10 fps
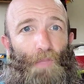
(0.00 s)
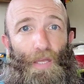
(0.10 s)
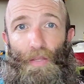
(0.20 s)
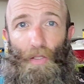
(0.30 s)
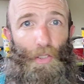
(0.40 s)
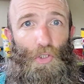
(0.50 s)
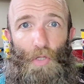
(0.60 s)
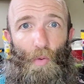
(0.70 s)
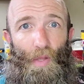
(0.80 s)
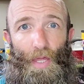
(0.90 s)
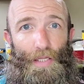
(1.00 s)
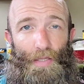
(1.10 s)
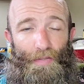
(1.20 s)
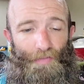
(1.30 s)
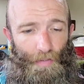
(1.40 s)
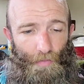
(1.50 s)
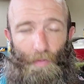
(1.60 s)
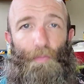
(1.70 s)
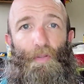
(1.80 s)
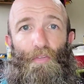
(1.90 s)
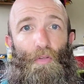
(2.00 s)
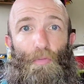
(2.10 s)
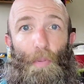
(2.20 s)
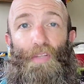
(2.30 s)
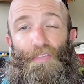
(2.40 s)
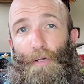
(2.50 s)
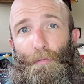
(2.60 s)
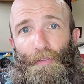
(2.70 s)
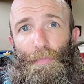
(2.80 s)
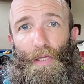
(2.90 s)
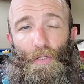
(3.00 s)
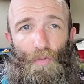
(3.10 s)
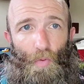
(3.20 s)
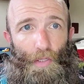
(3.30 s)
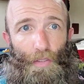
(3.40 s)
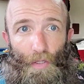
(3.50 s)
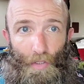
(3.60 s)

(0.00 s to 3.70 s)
And they'll let you know where that is, and it's pretty self-explanatory.